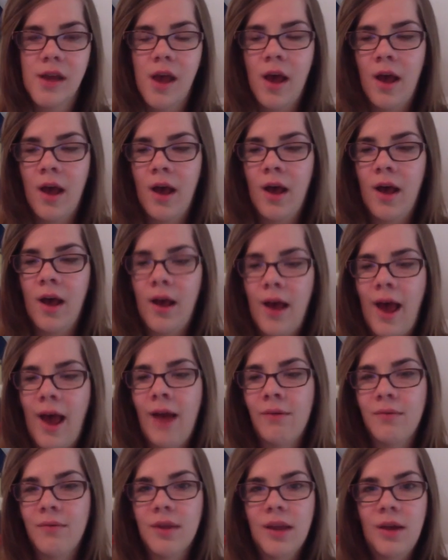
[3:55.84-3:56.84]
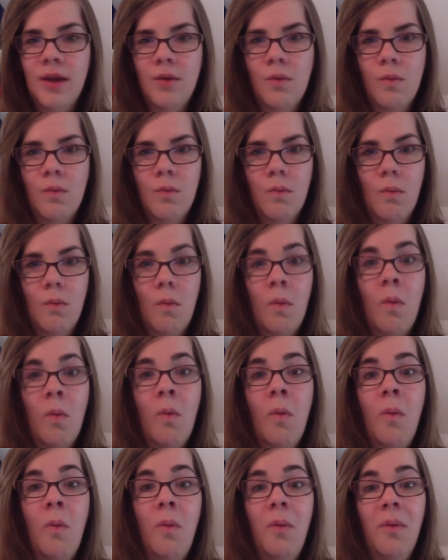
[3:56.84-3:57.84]
I really,
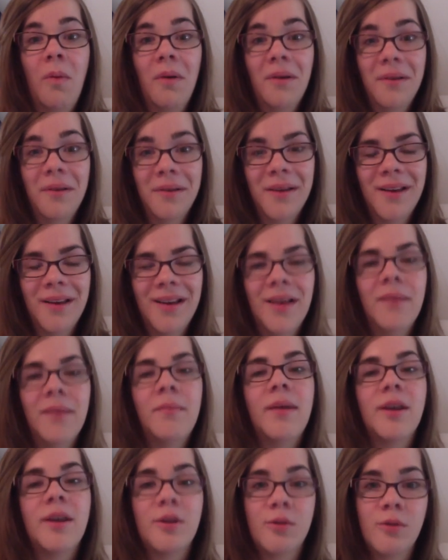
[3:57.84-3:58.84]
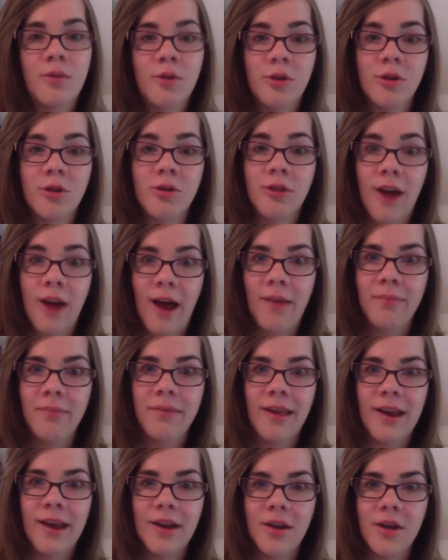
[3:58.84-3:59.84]
my stool just dropped
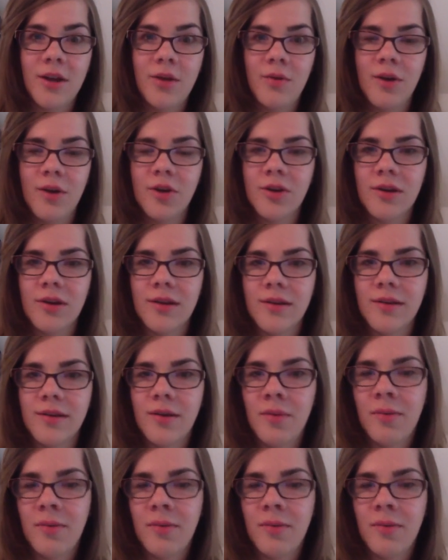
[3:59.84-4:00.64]
like 2 inches, no